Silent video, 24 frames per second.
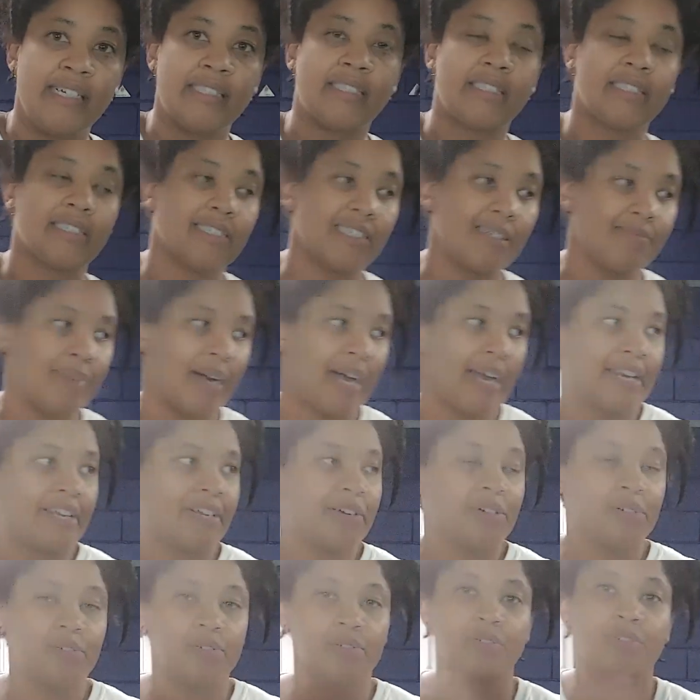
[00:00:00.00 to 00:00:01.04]
this somebody
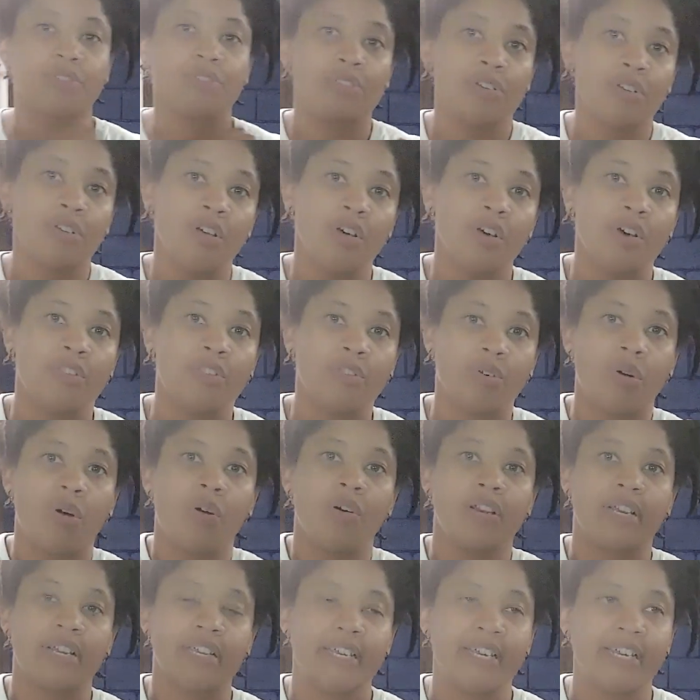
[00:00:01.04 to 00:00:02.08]
who's throwing
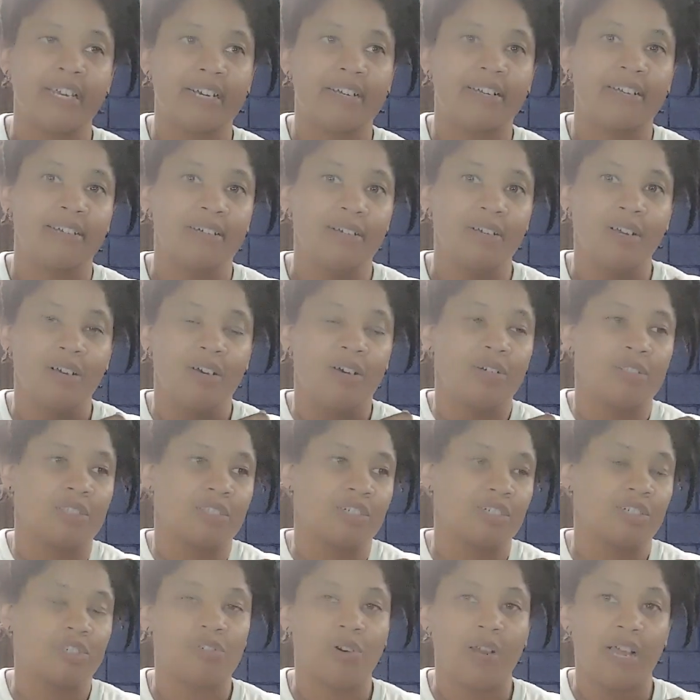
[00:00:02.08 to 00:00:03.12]
a kick to
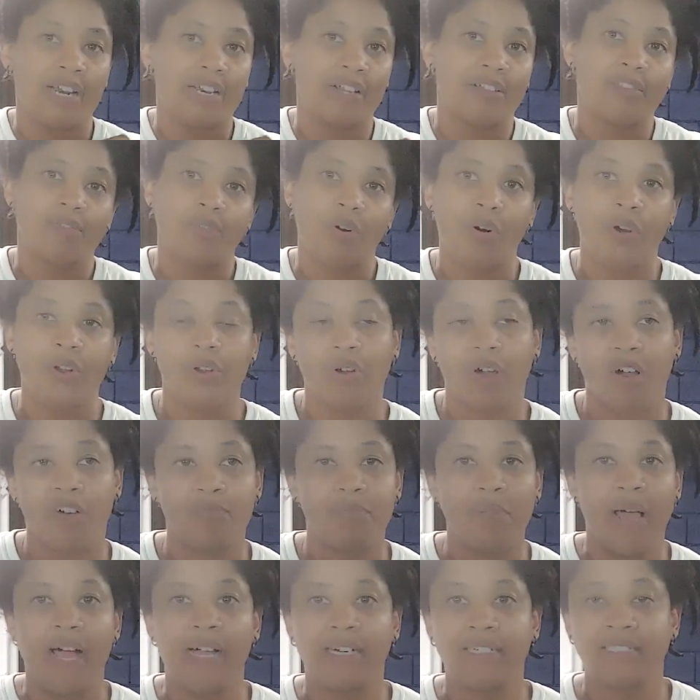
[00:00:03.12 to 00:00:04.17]
try to throw you off
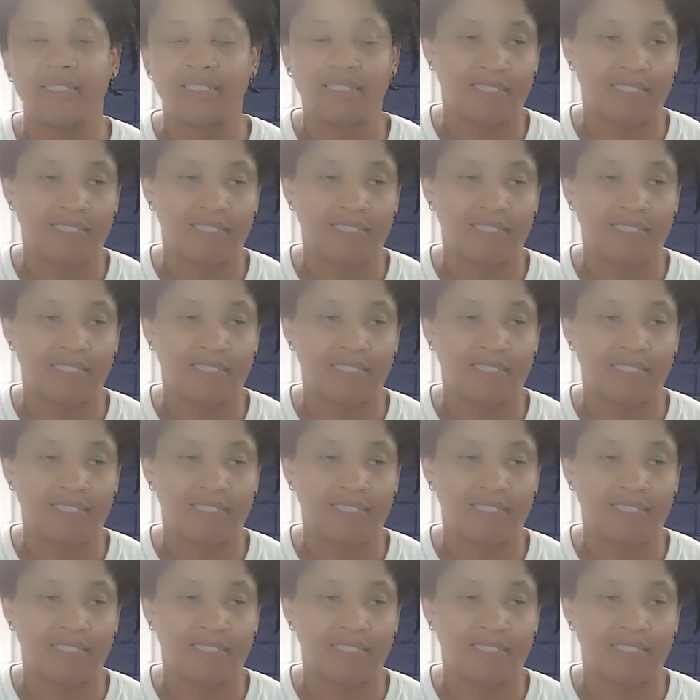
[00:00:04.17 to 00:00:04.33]
balance